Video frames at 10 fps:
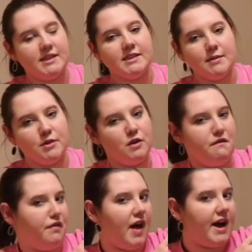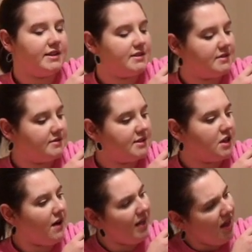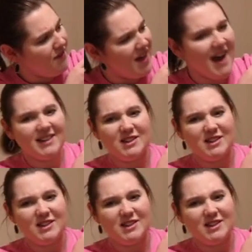and some cute flats. So I love that.